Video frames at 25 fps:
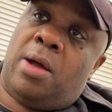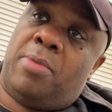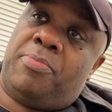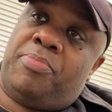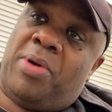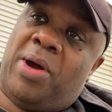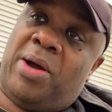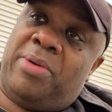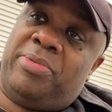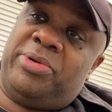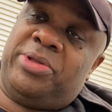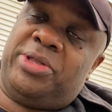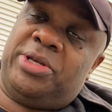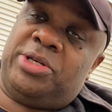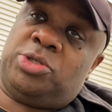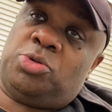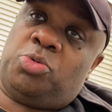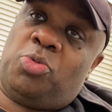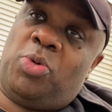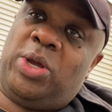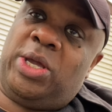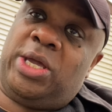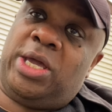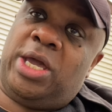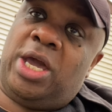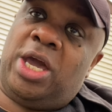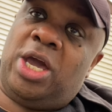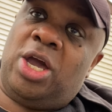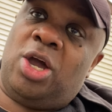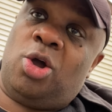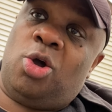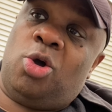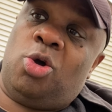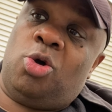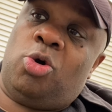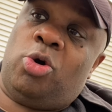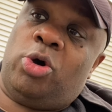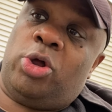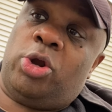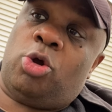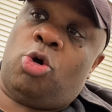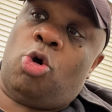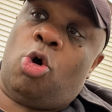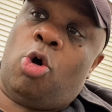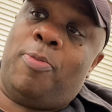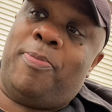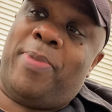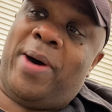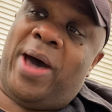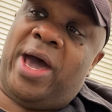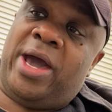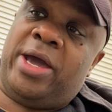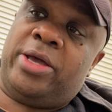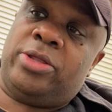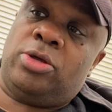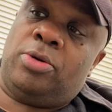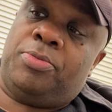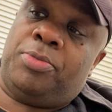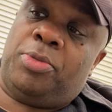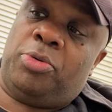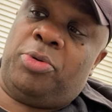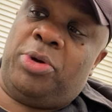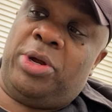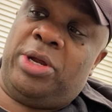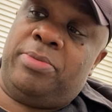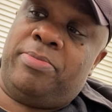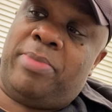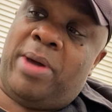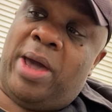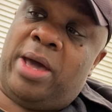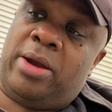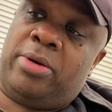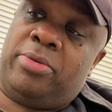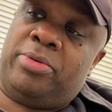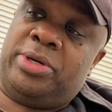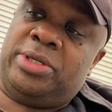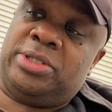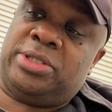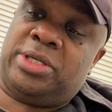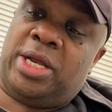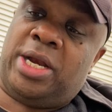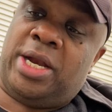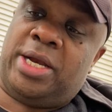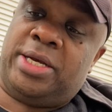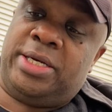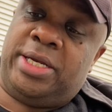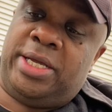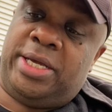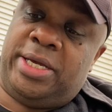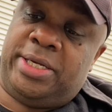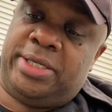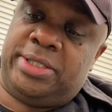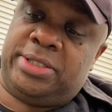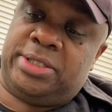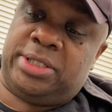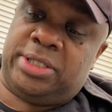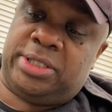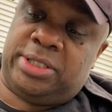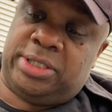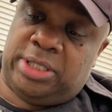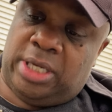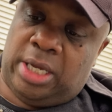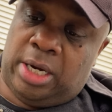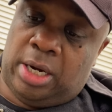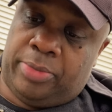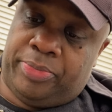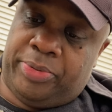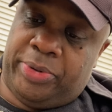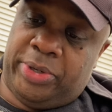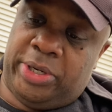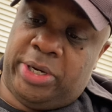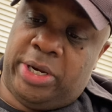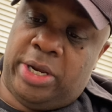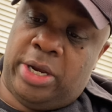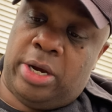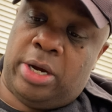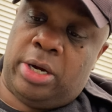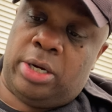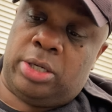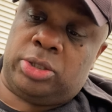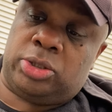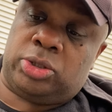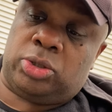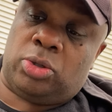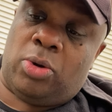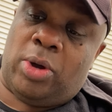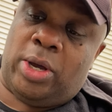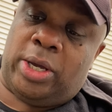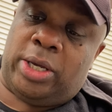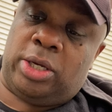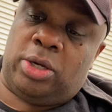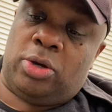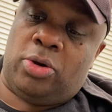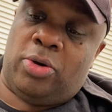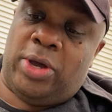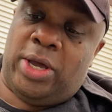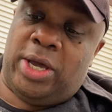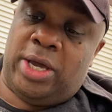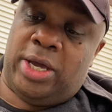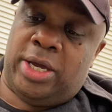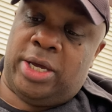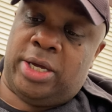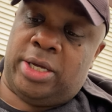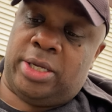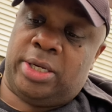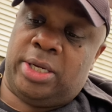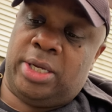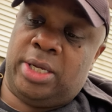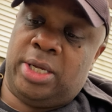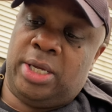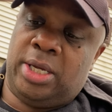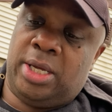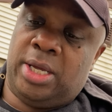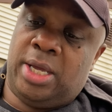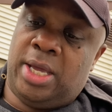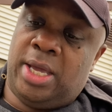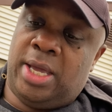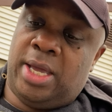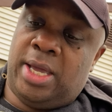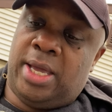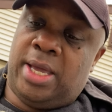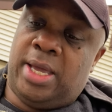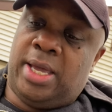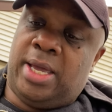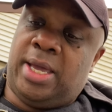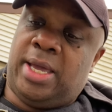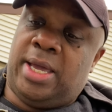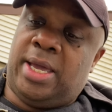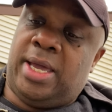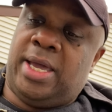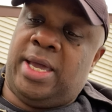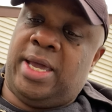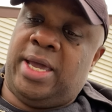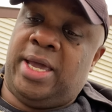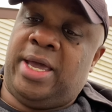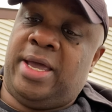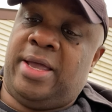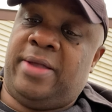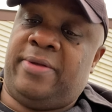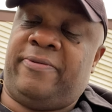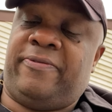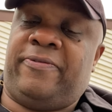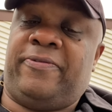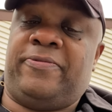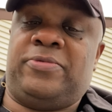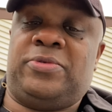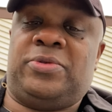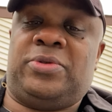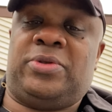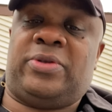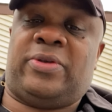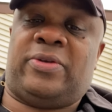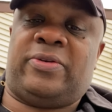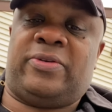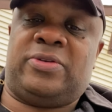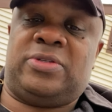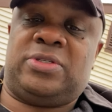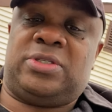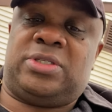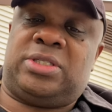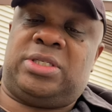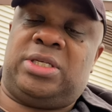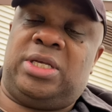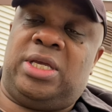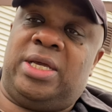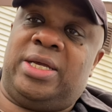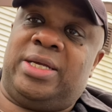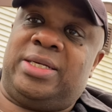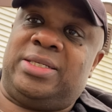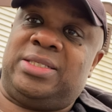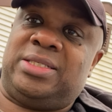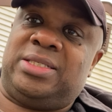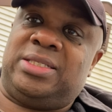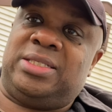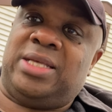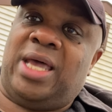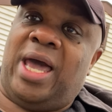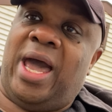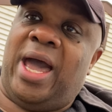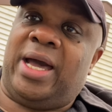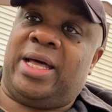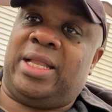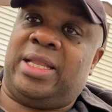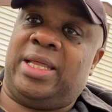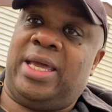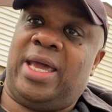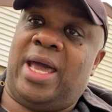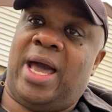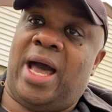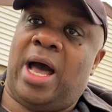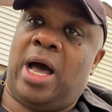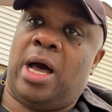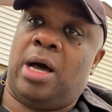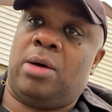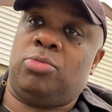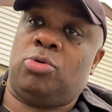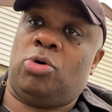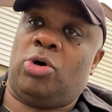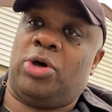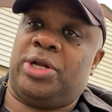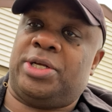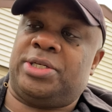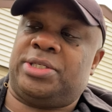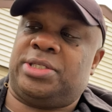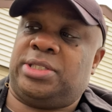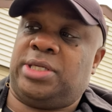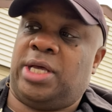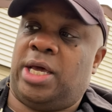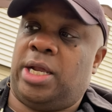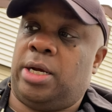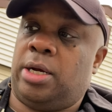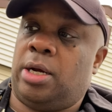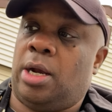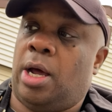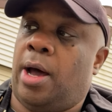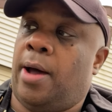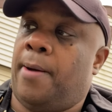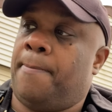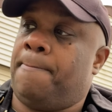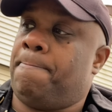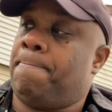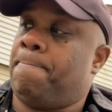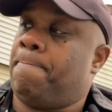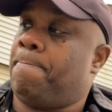probably this weekend going to go buy the Marine batteries that I need to set up in here so I can go ahead and see exactly how I'm going to set it up.